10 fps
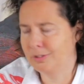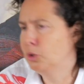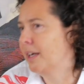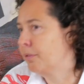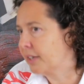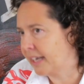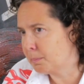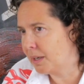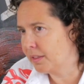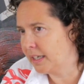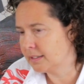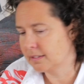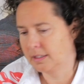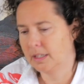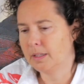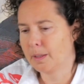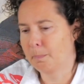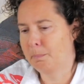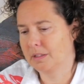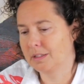You can forget about that.
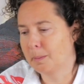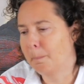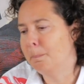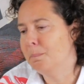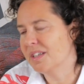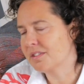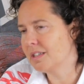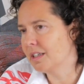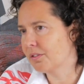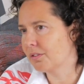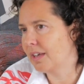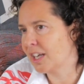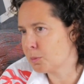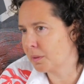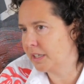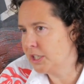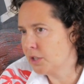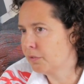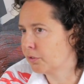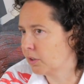But the business
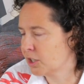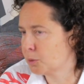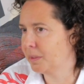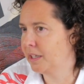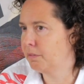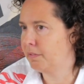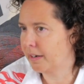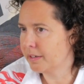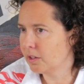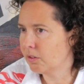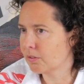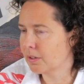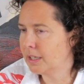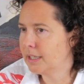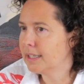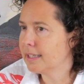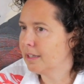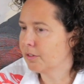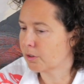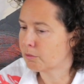explanation for explained variance
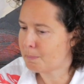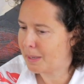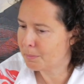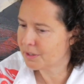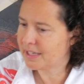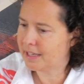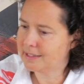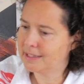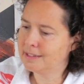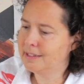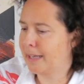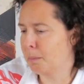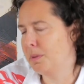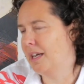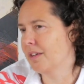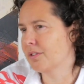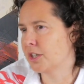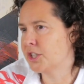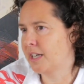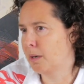is, remember that in the NPS,
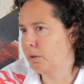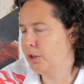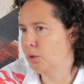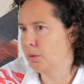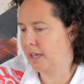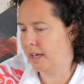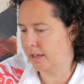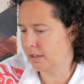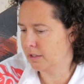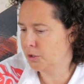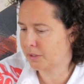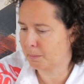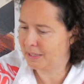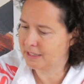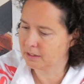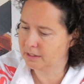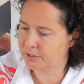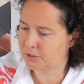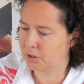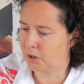I shared with you that you can make a
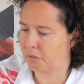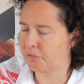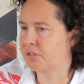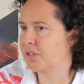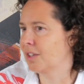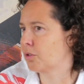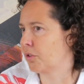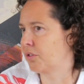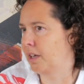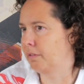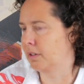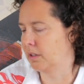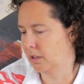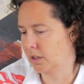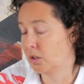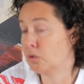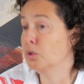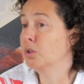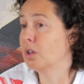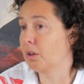list of 6 or 7
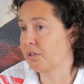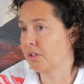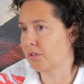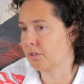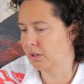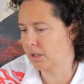root causes,